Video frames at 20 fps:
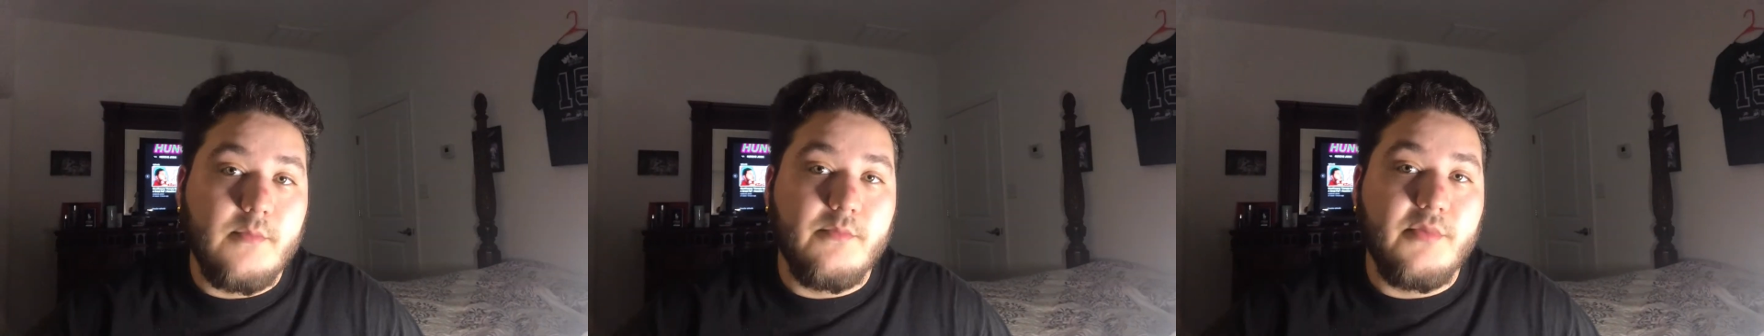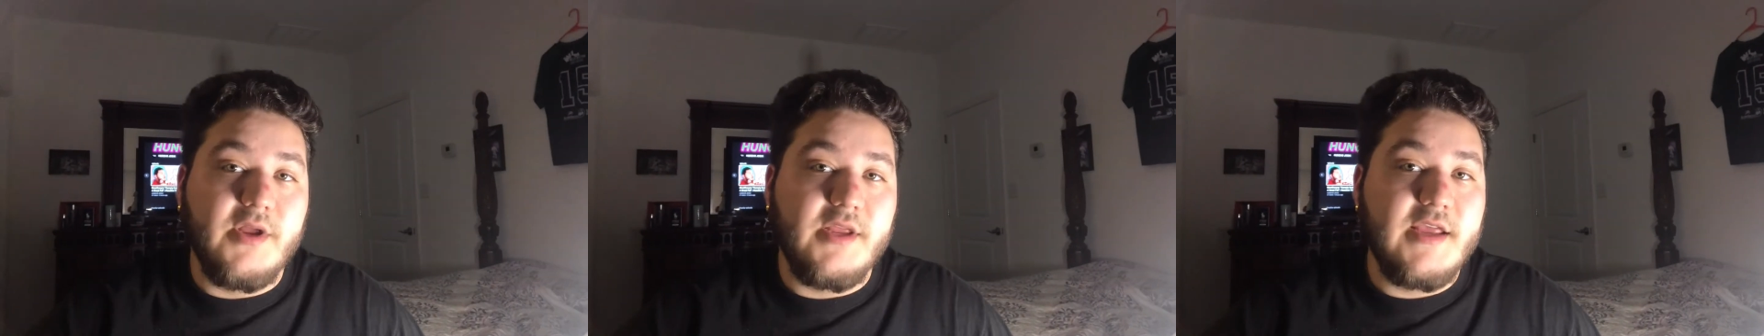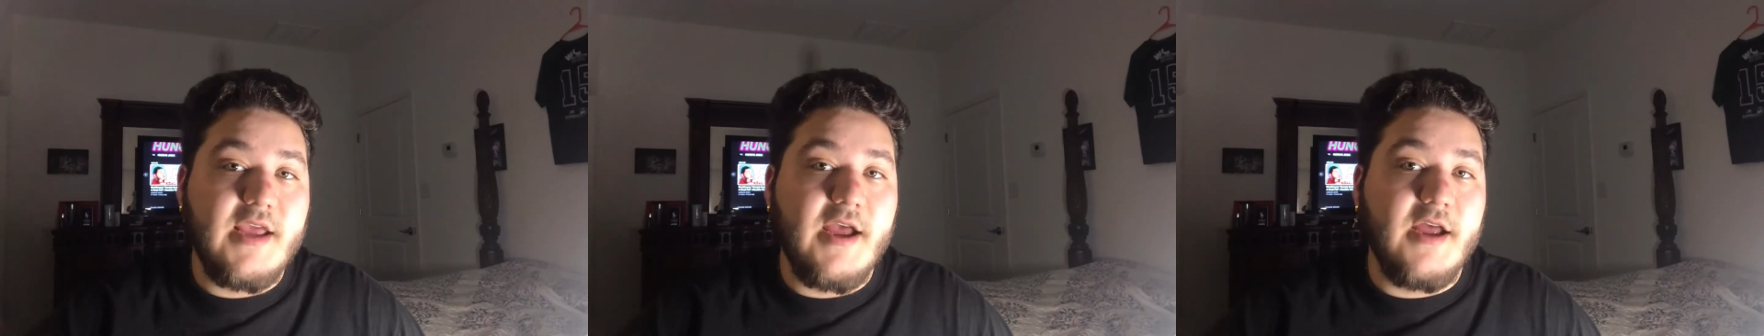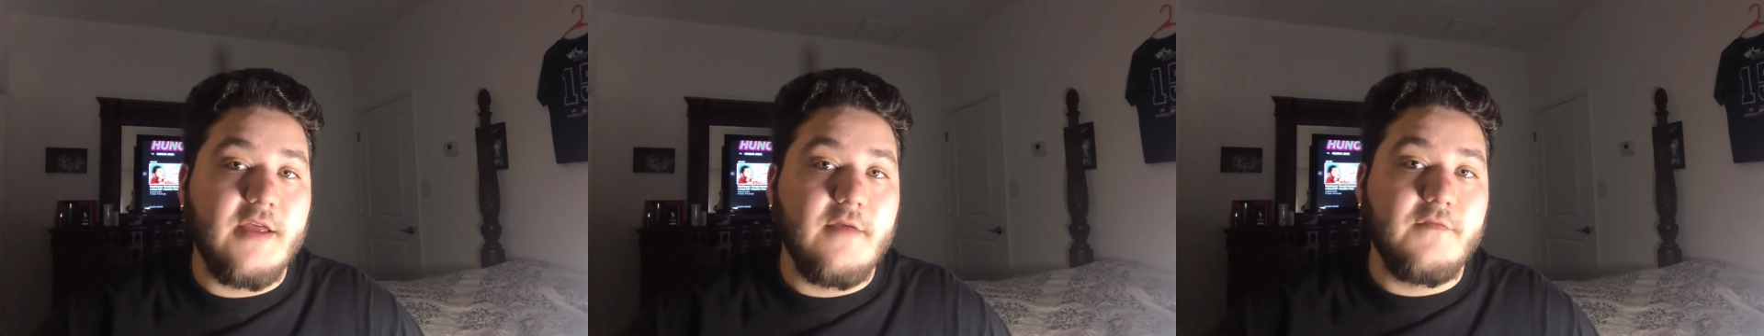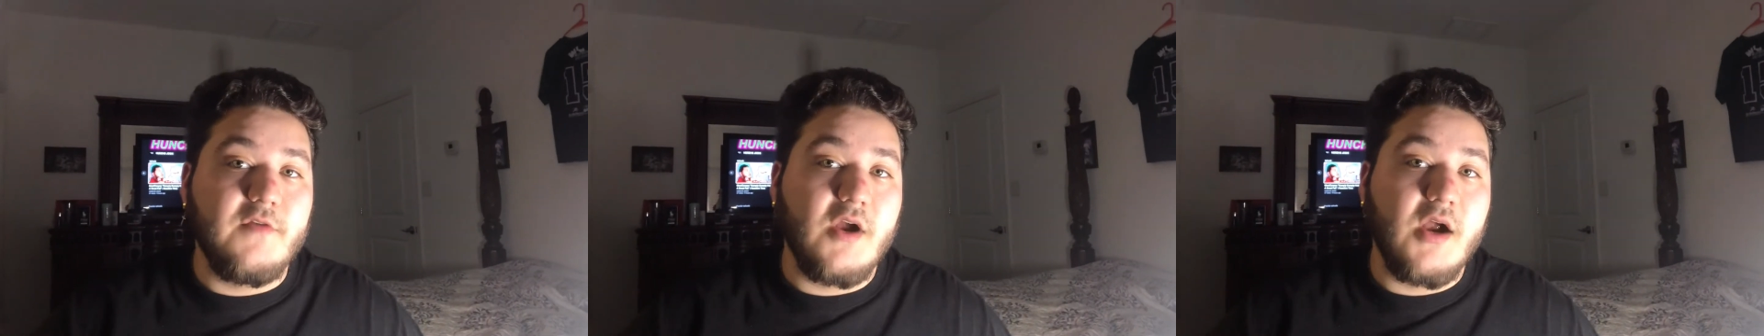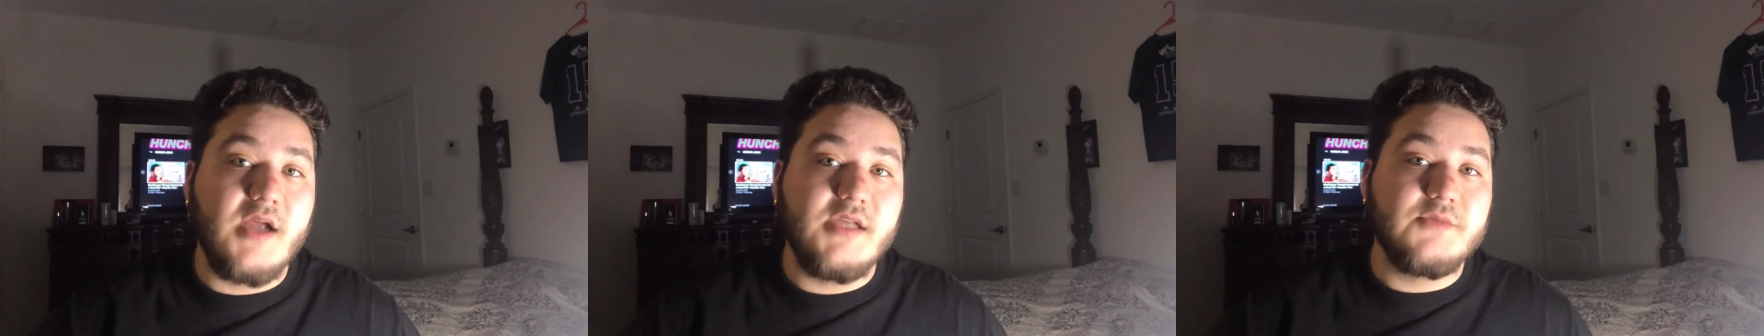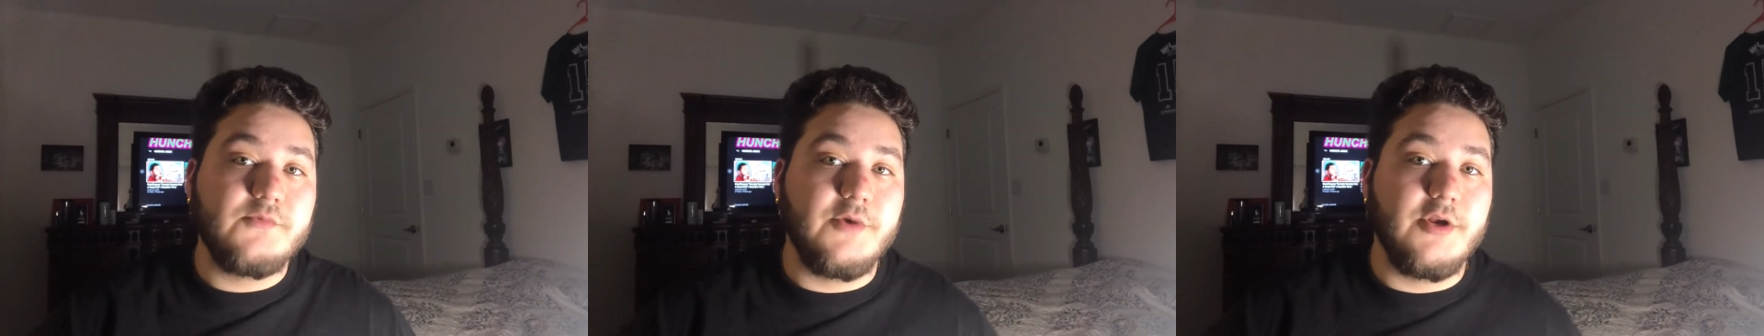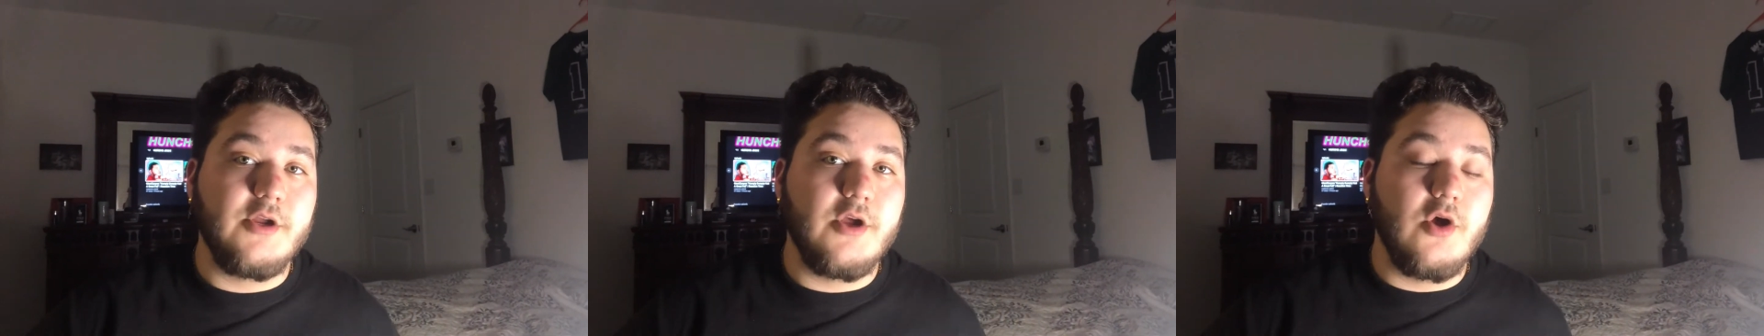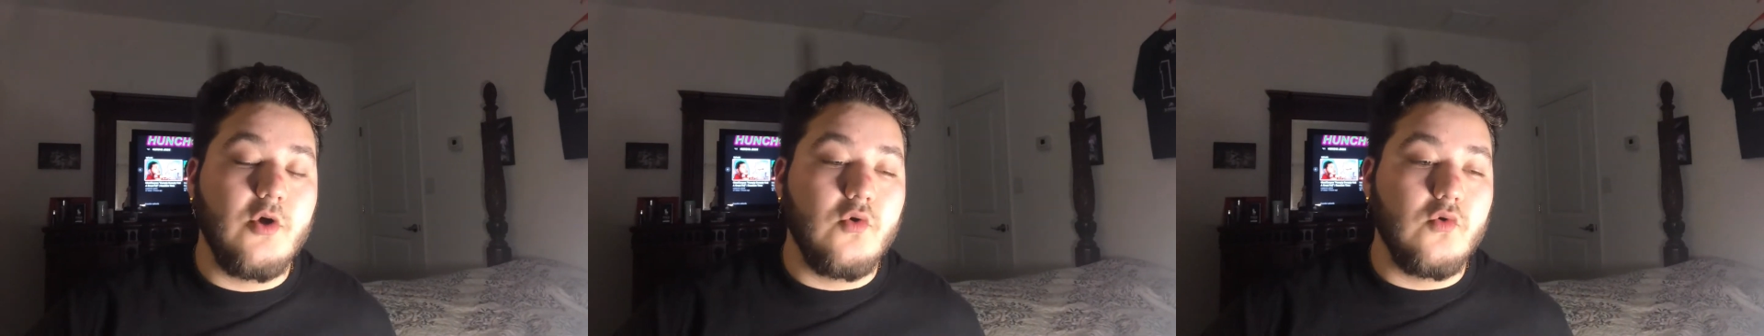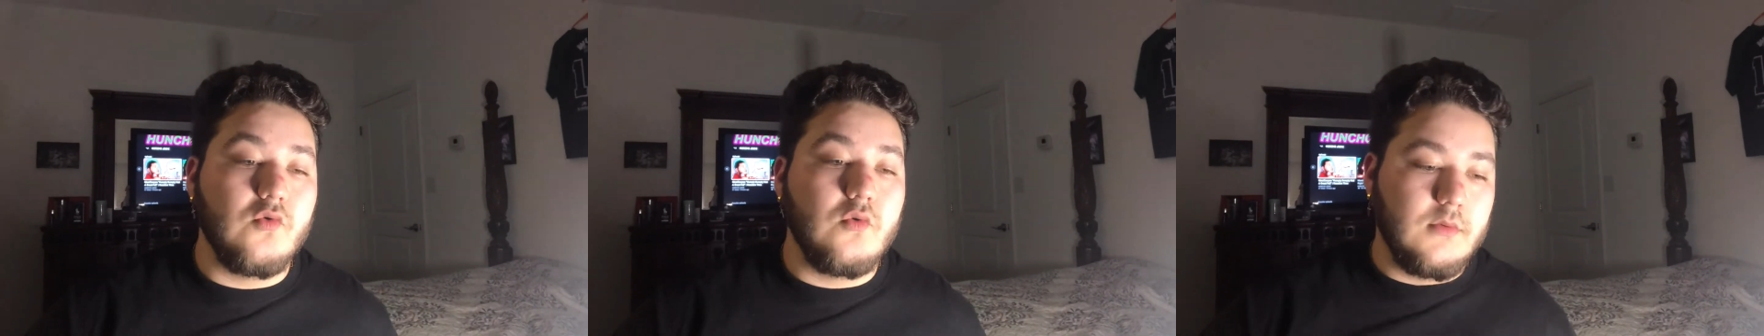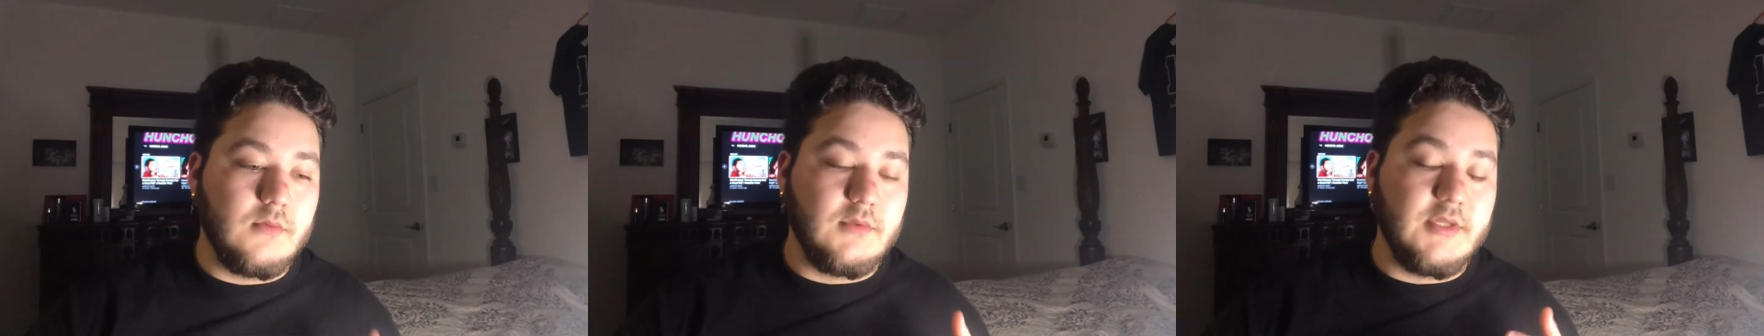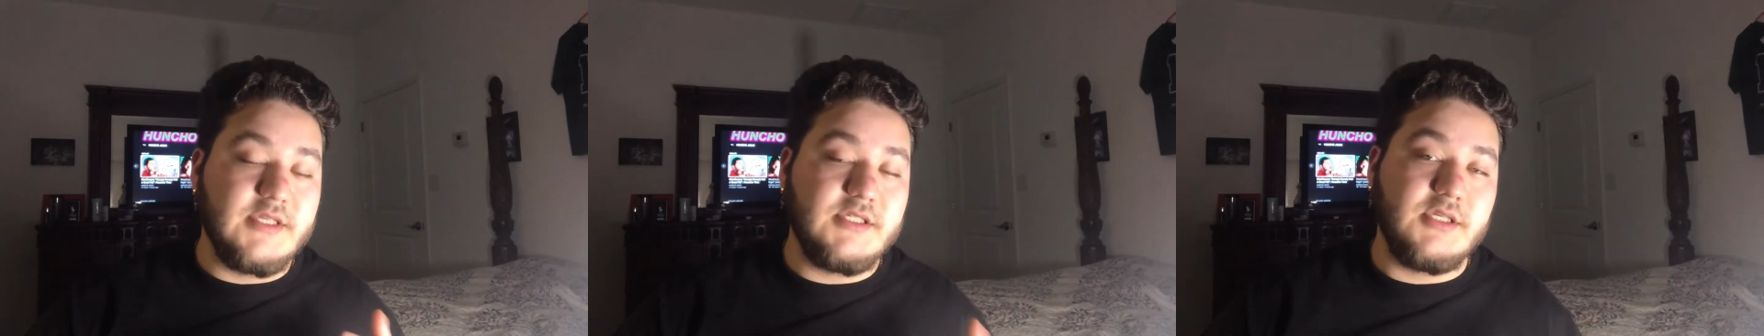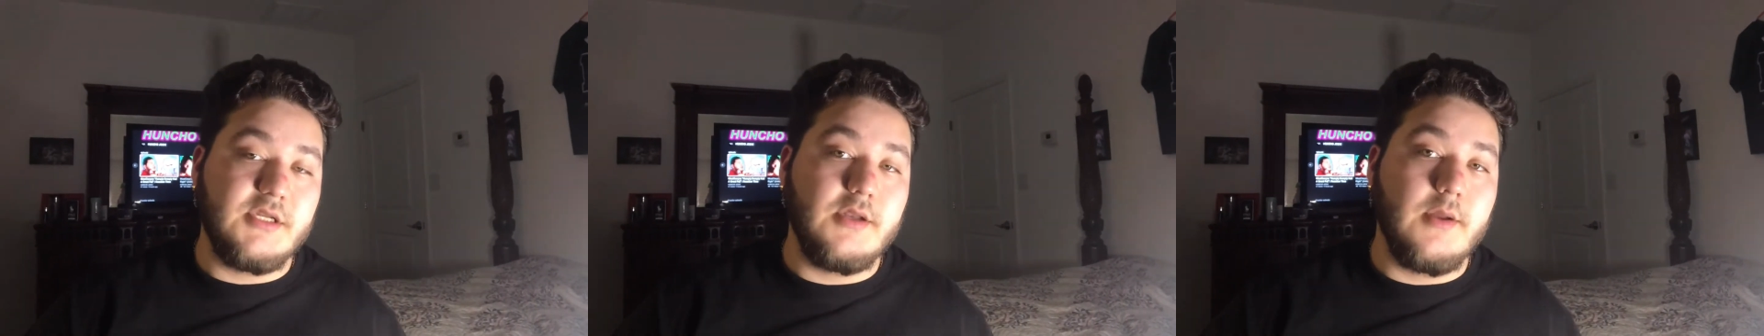But yeah, if y'all guys want to go
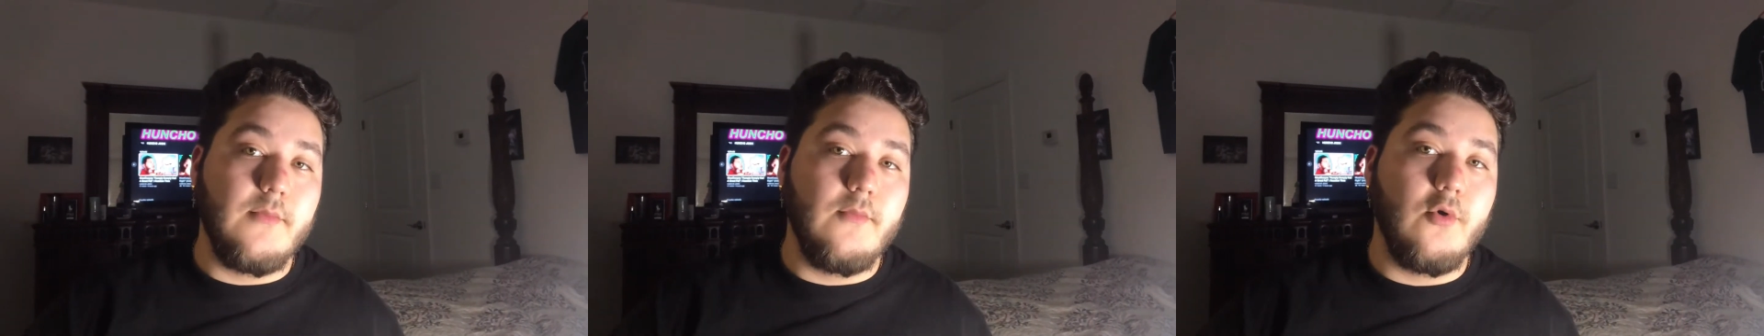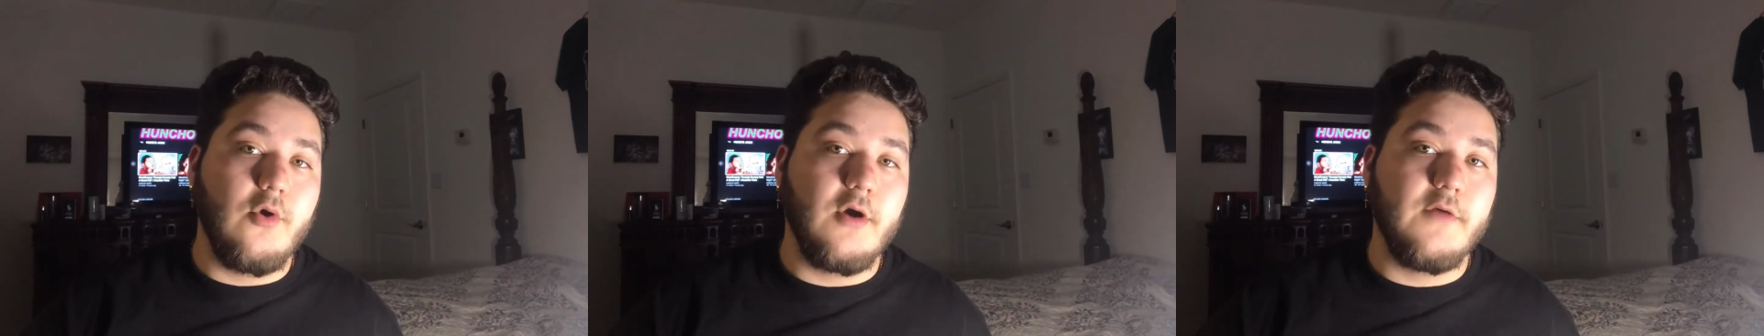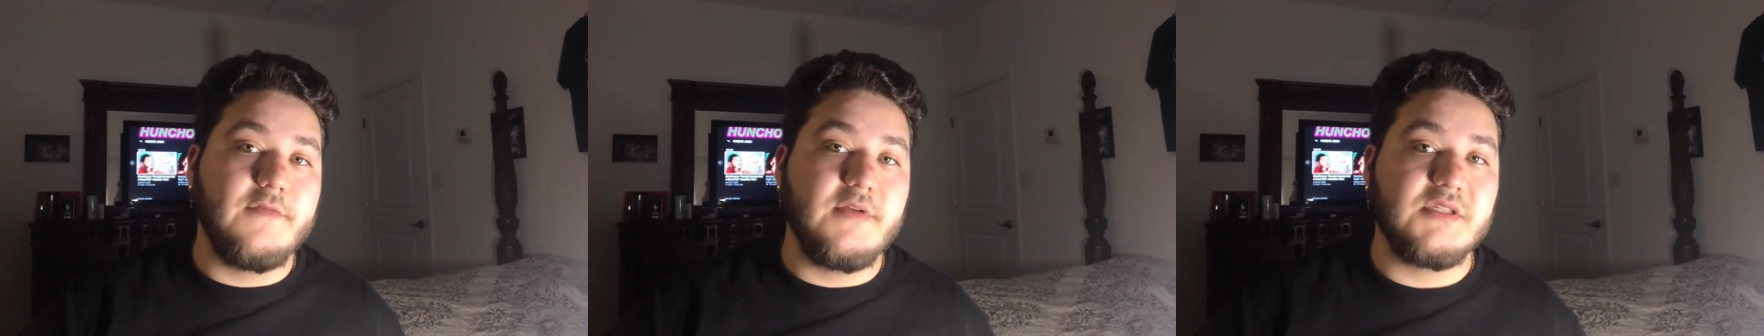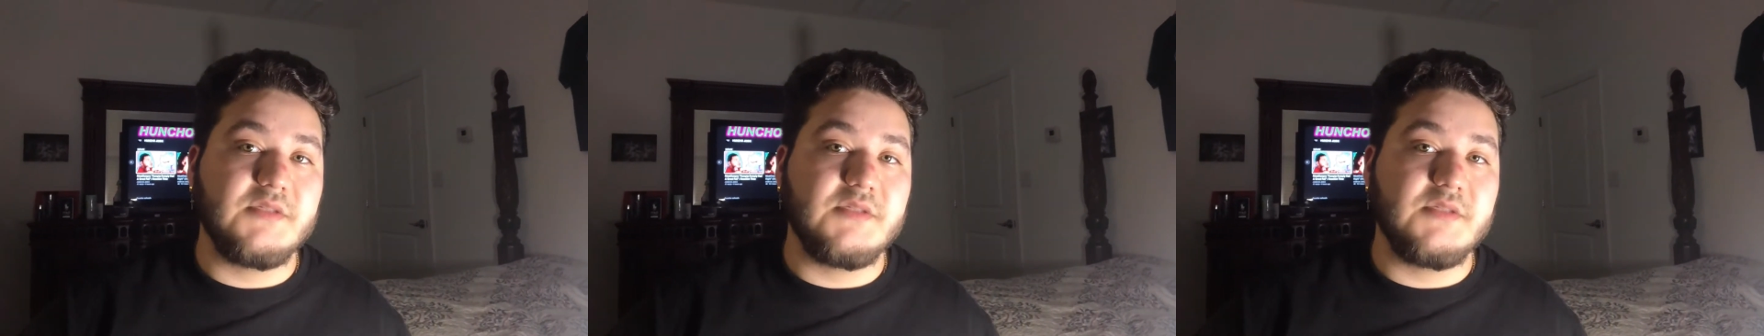listen to more of his